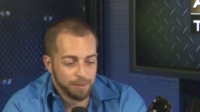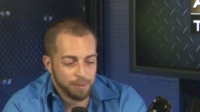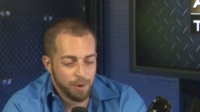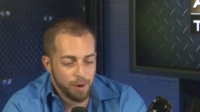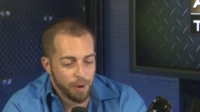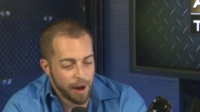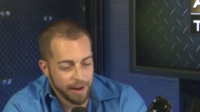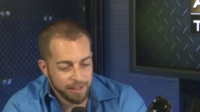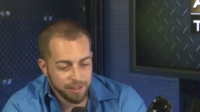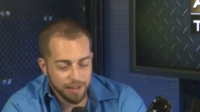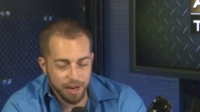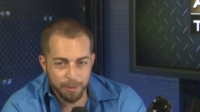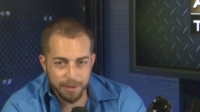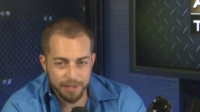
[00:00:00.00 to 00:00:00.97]
Whoa, I
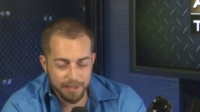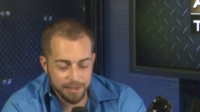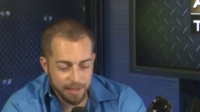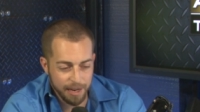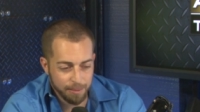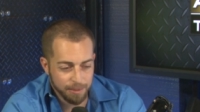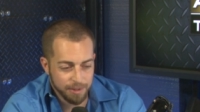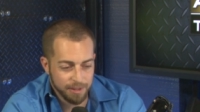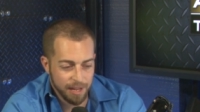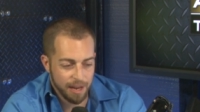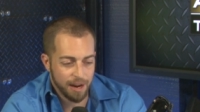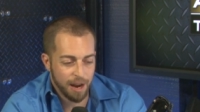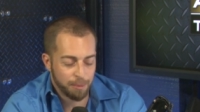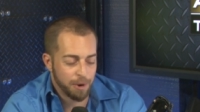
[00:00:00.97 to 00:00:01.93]
just got to read these names.
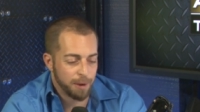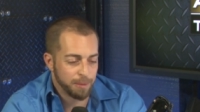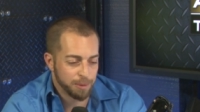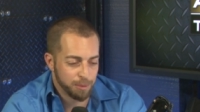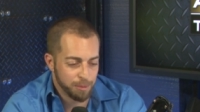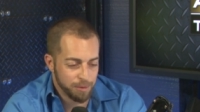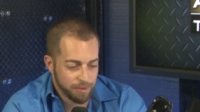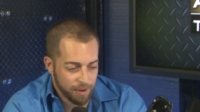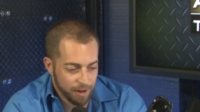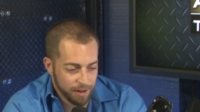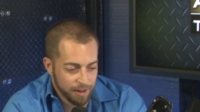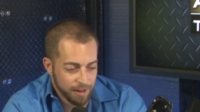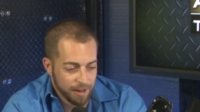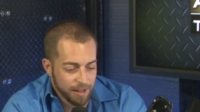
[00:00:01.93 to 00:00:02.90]
Then I promise we'll move
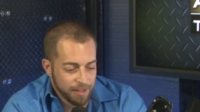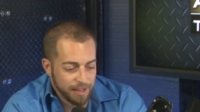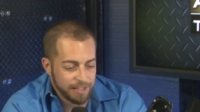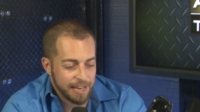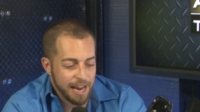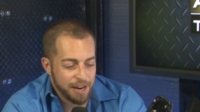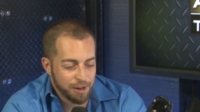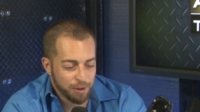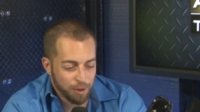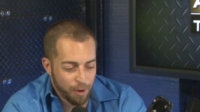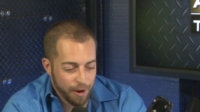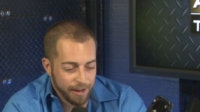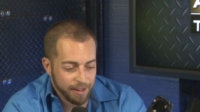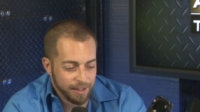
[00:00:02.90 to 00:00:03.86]
on. The
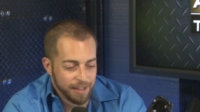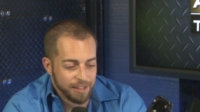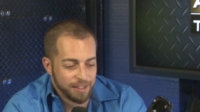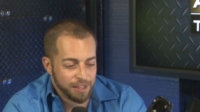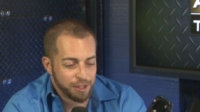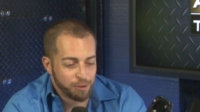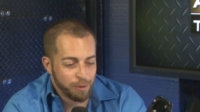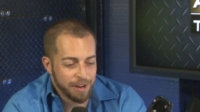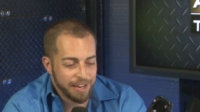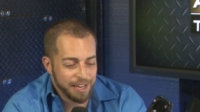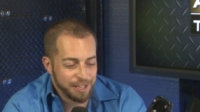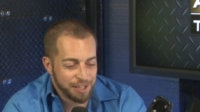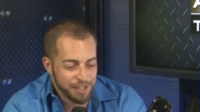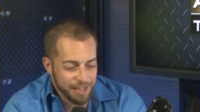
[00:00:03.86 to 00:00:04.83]
Tenderloin, the
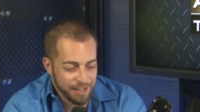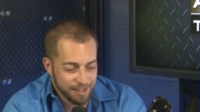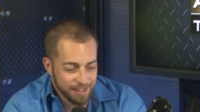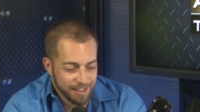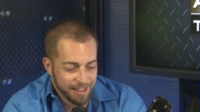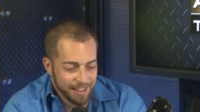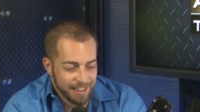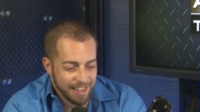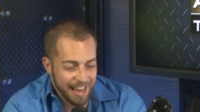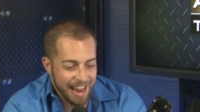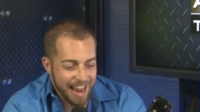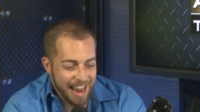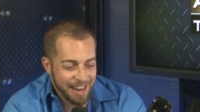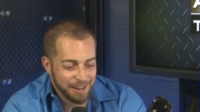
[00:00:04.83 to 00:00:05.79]
Shrinking Sheath, the
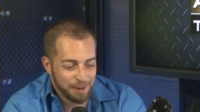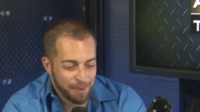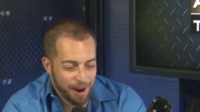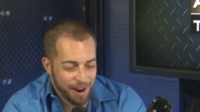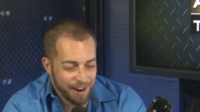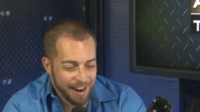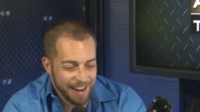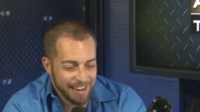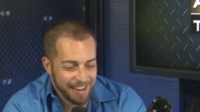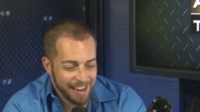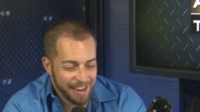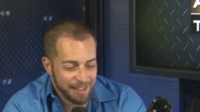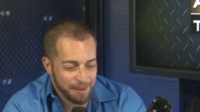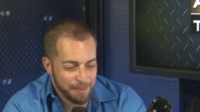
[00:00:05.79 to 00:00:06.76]
Handlebar,
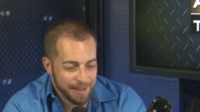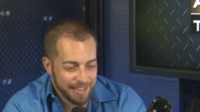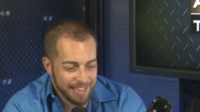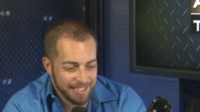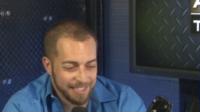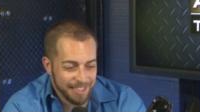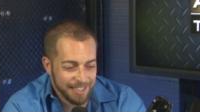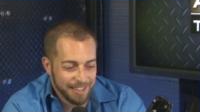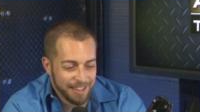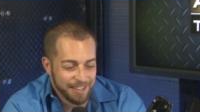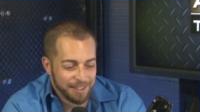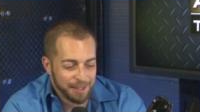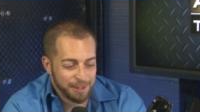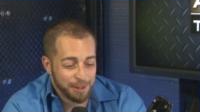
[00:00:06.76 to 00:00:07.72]
aka the Big Easy,
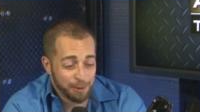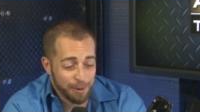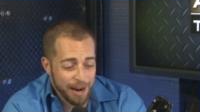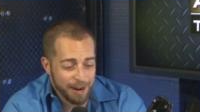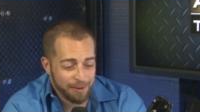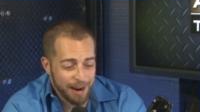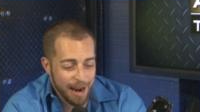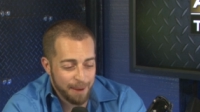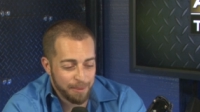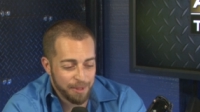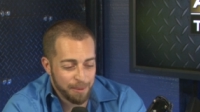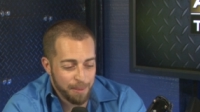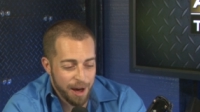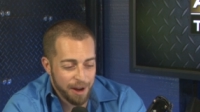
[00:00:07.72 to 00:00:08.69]
the saran
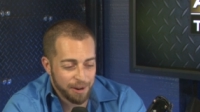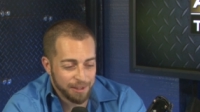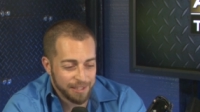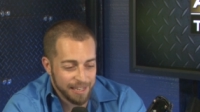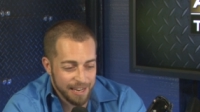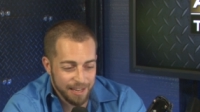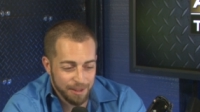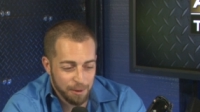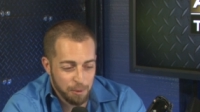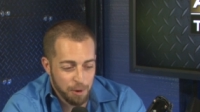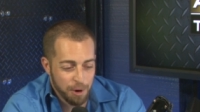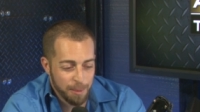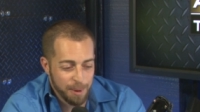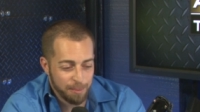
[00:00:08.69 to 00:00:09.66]
wrap, the Model T, the
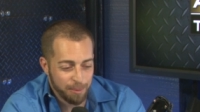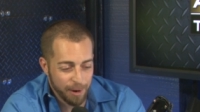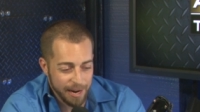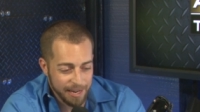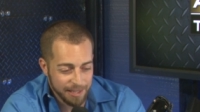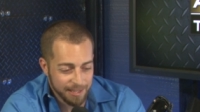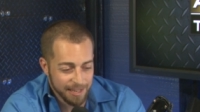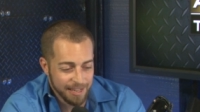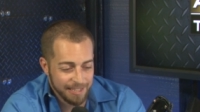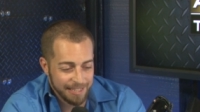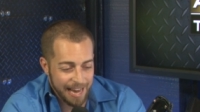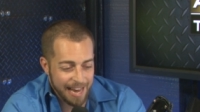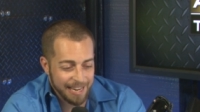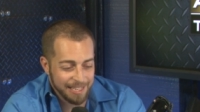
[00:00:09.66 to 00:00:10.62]
warm embrace,
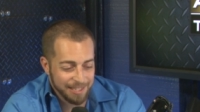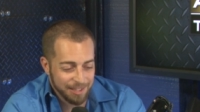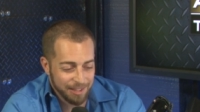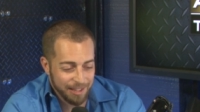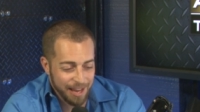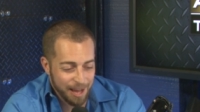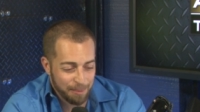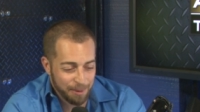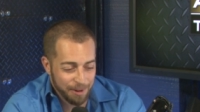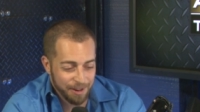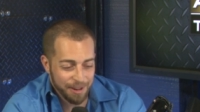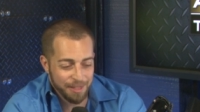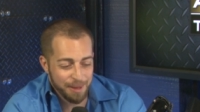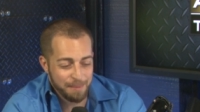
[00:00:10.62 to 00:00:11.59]
Daddy's Little
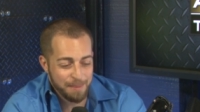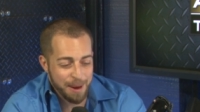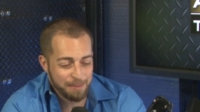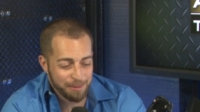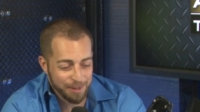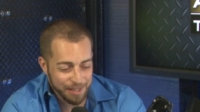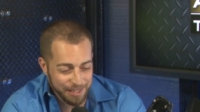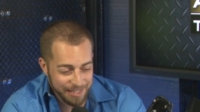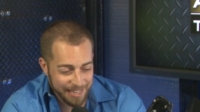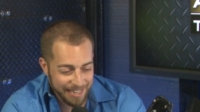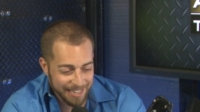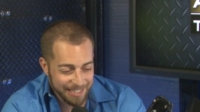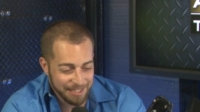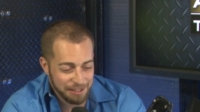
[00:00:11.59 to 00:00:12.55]
Helper, the memory
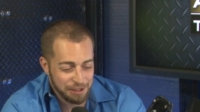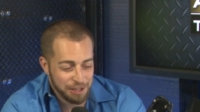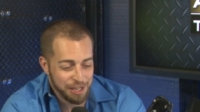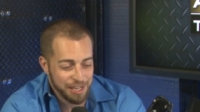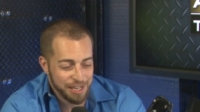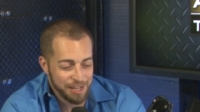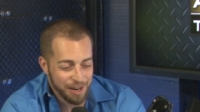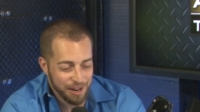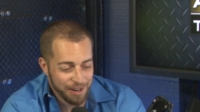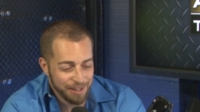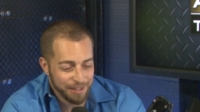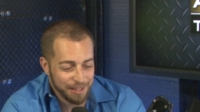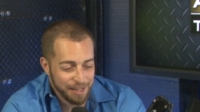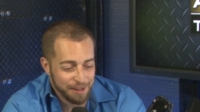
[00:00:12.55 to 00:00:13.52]
stick, the cheating
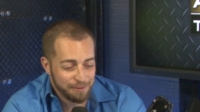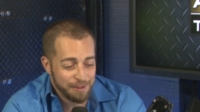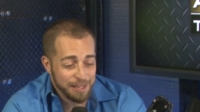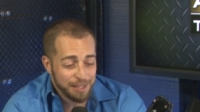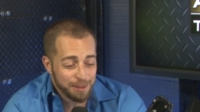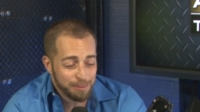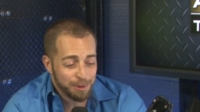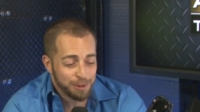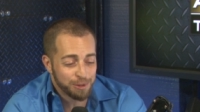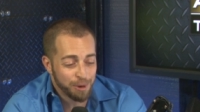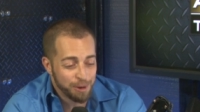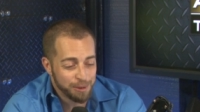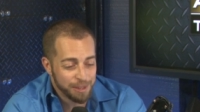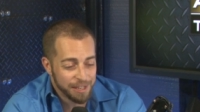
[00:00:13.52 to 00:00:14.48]
heart, the invincible
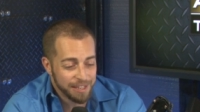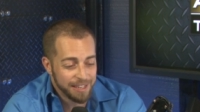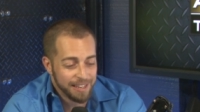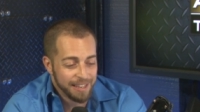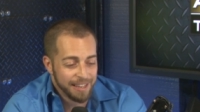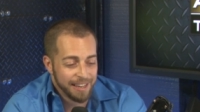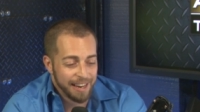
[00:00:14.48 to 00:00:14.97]
Trojan,